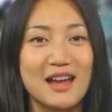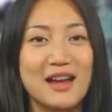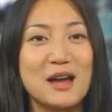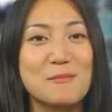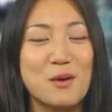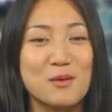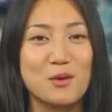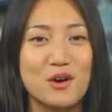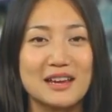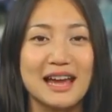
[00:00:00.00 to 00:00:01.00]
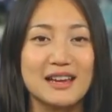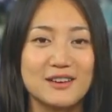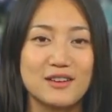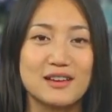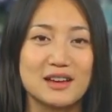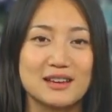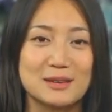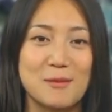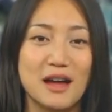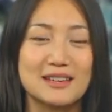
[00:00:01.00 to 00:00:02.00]
a light bulb, or a candle
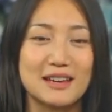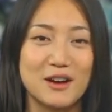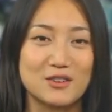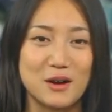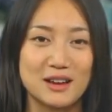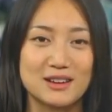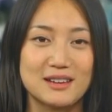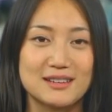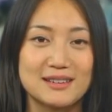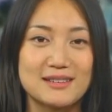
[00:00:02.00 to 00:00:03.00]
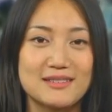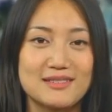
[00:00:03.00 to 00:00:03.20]
spreads in all directions.